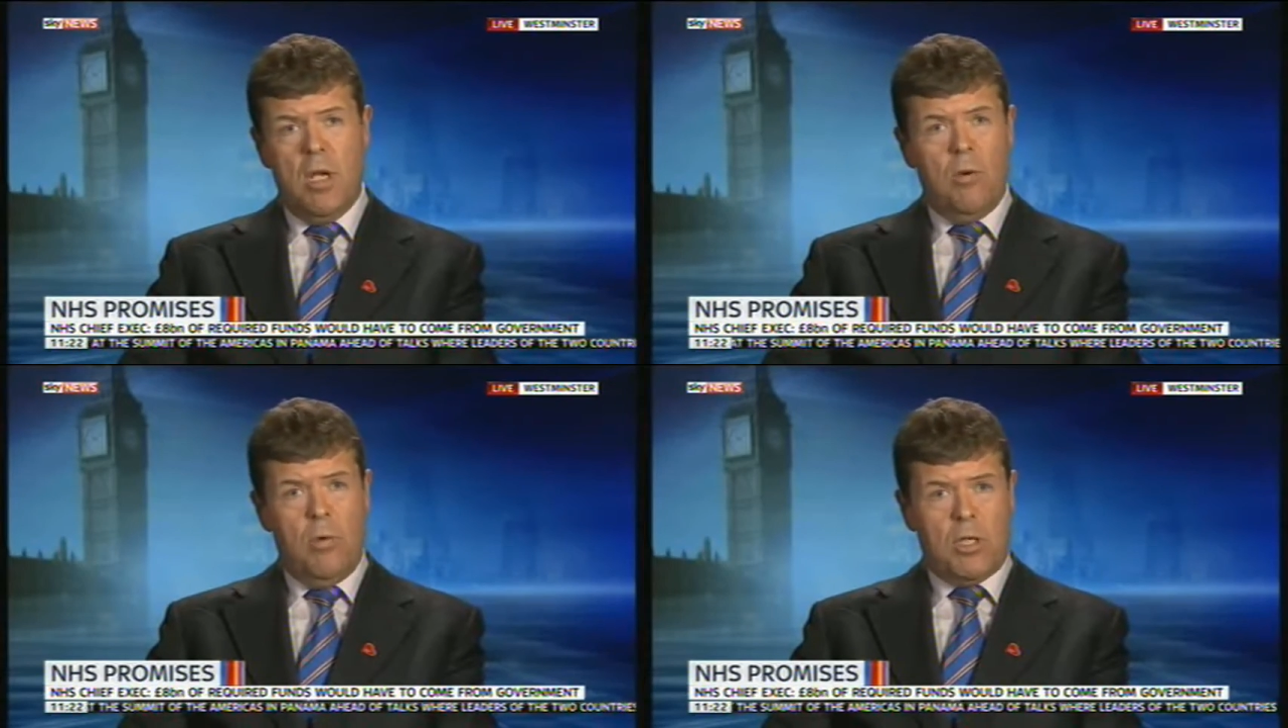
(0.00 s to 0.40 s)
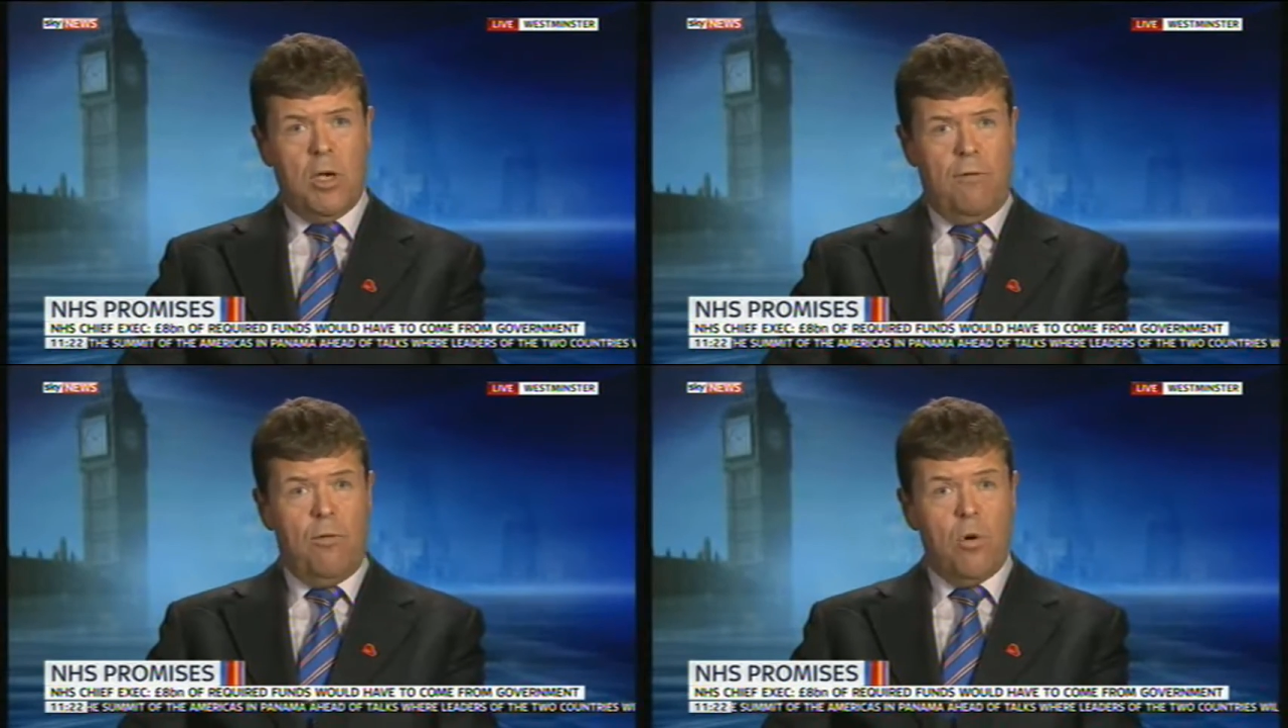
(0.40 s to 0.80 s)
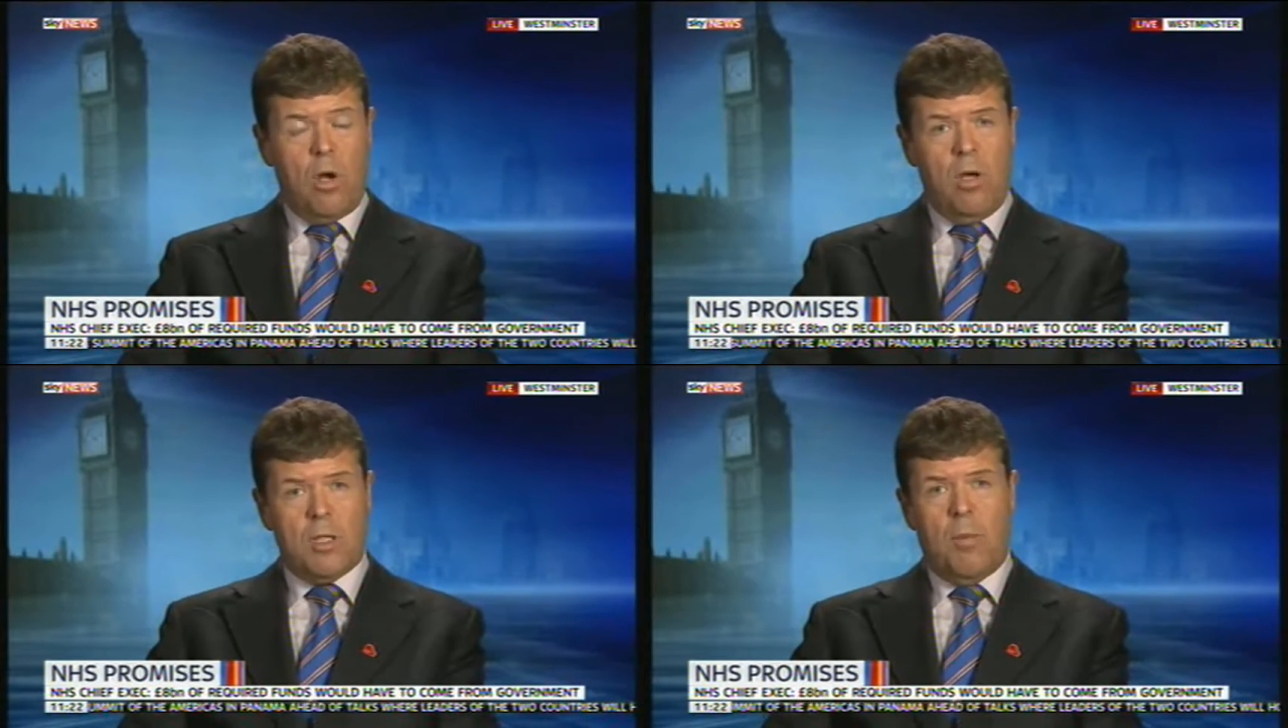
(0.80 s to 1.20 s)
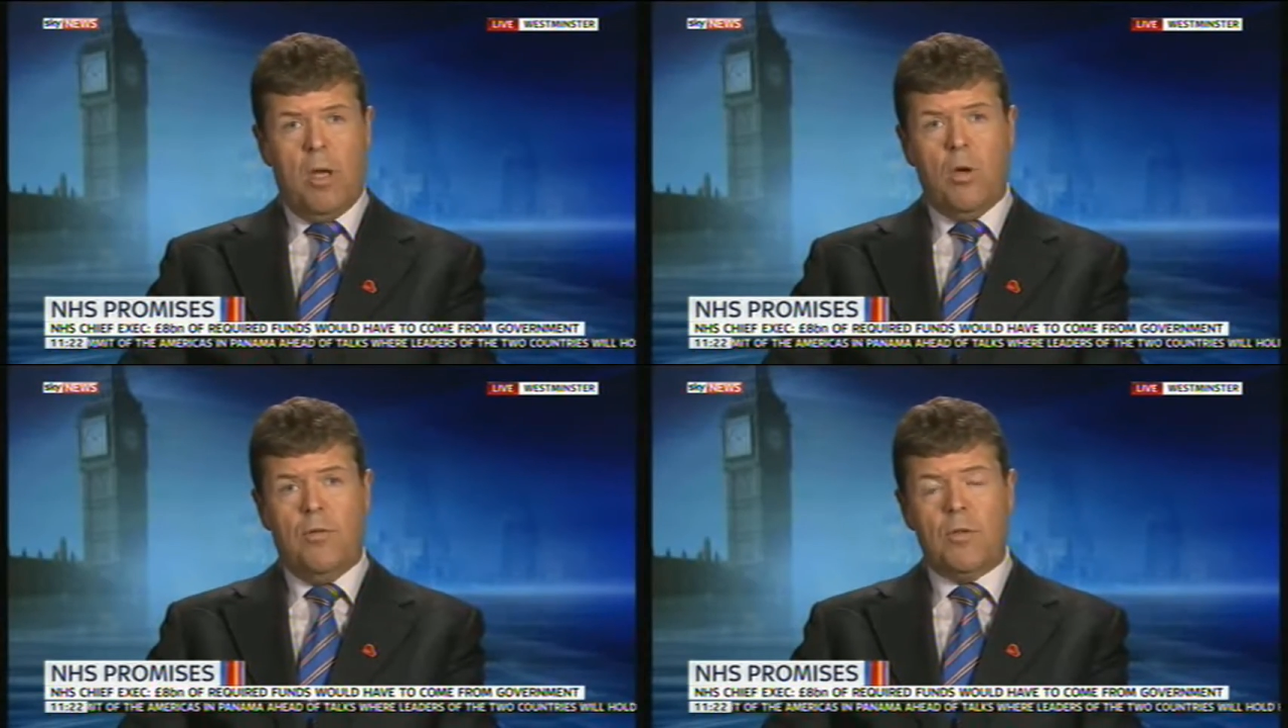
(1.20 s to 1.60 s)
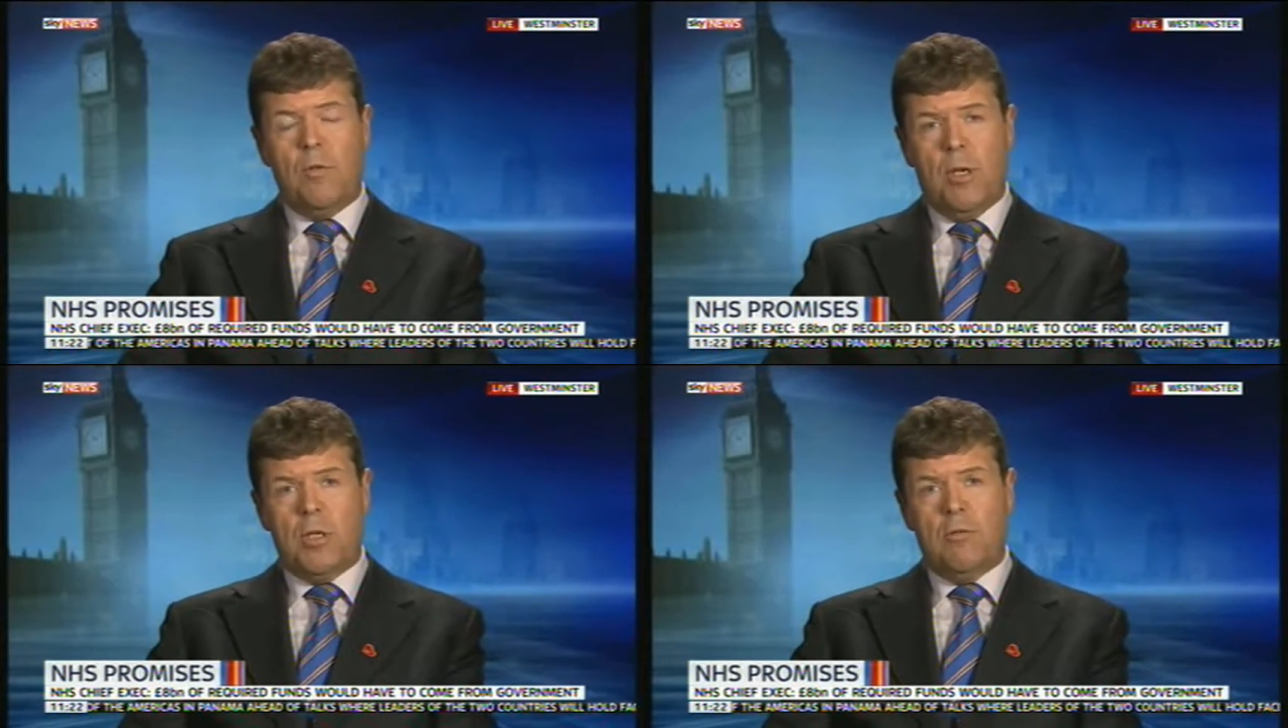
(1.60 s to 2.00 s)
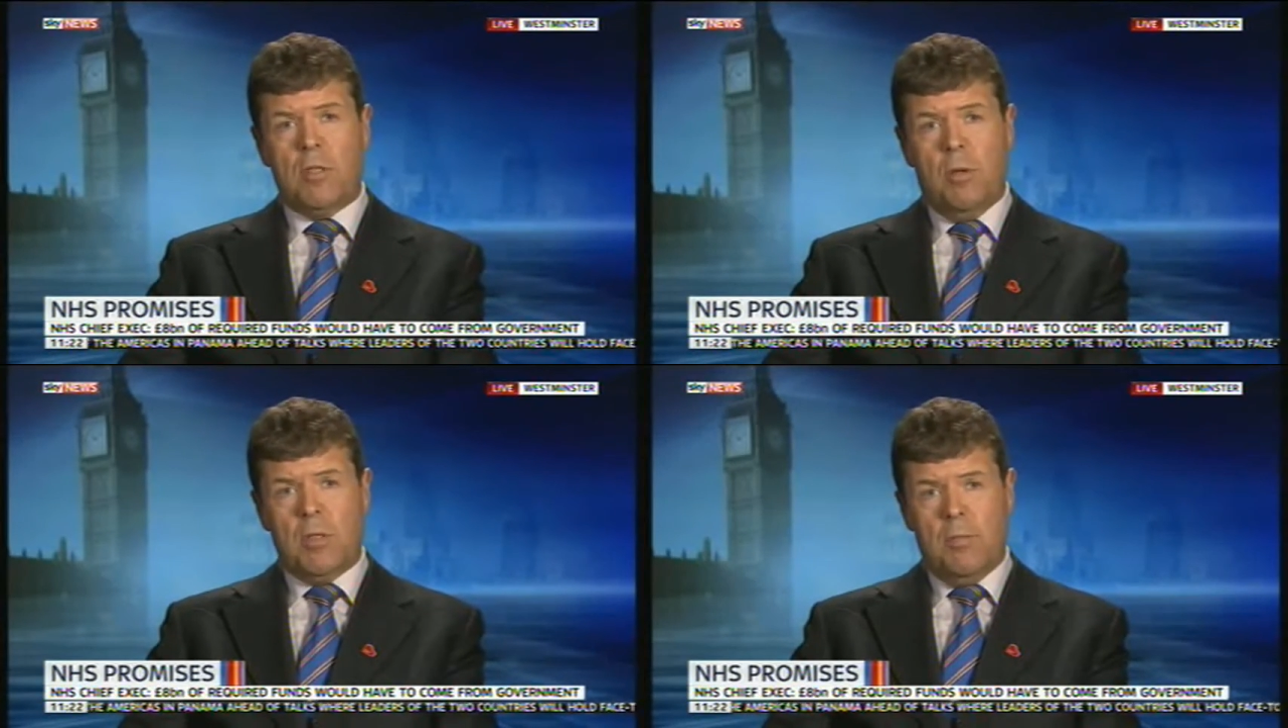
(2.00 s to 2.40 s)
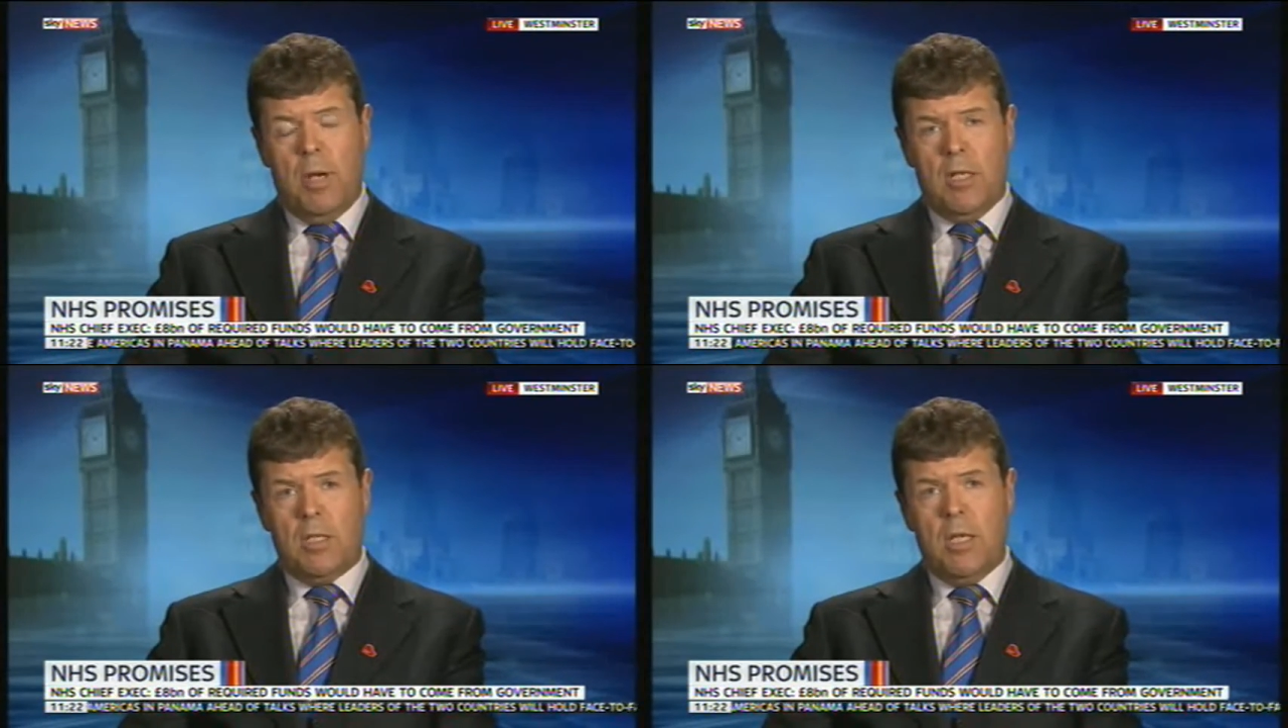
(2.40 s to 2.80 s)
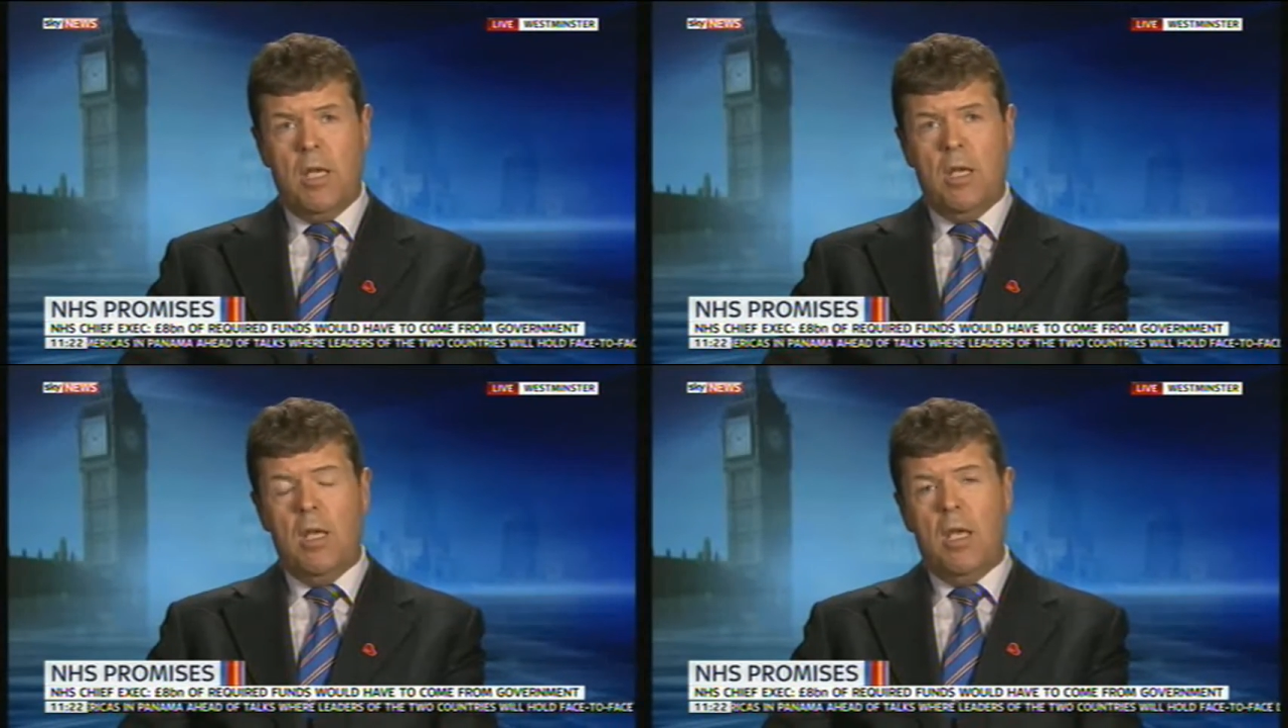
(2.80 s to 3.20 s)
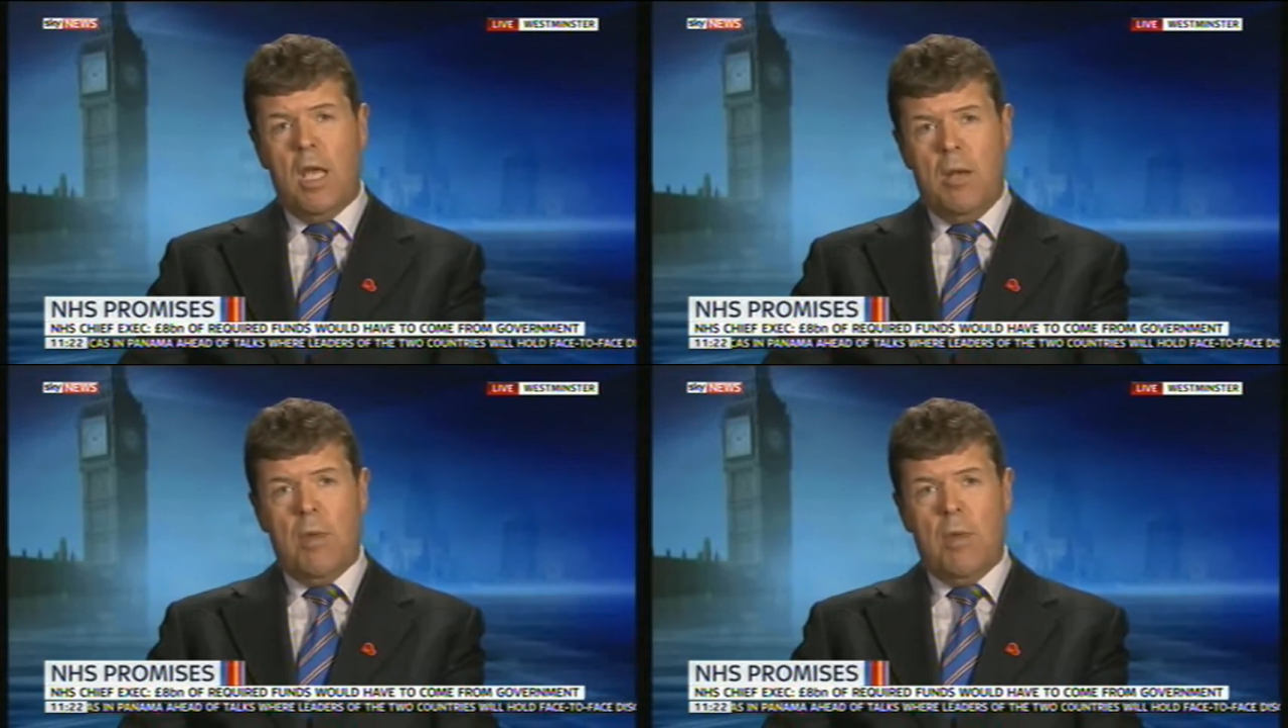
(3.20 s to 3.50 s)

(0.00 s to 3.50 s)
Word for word: which are forecast by the Office of Budget Responsibility, in